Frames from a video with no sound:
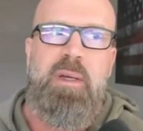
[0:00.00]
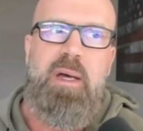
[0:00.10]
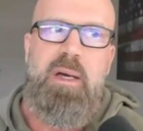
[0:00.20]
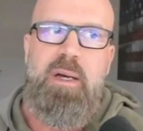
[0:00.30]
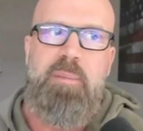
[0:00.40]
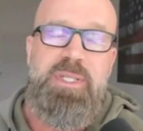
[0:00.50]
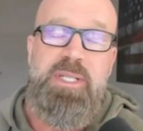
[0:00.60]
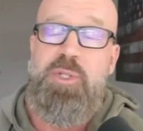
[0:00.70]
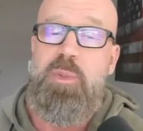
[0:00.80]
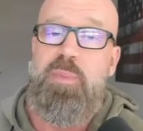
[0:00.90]

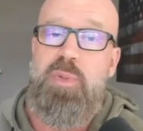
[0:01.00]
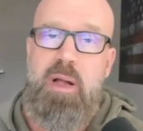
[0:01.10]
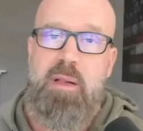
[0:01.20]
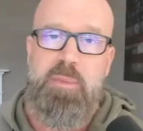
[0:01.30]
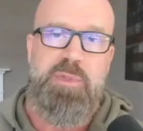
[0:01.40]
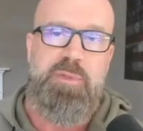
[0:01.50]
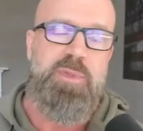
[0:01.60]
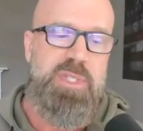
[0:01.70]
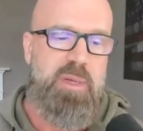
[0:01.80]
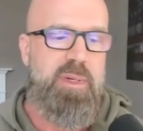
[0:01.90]
potential problems for
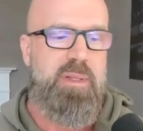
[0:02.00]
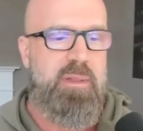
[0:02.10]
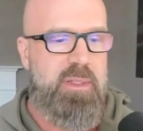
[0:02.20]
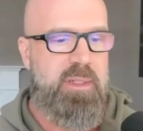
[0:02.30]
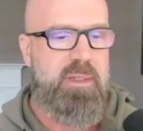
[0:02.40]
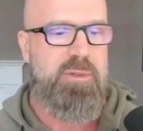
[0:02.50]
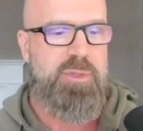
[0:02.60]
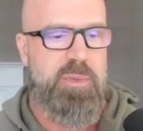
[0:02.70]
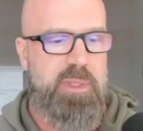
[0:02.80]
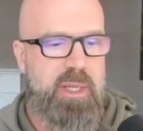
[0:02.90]
somebody that they
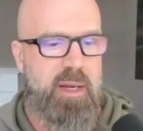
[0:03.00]
truly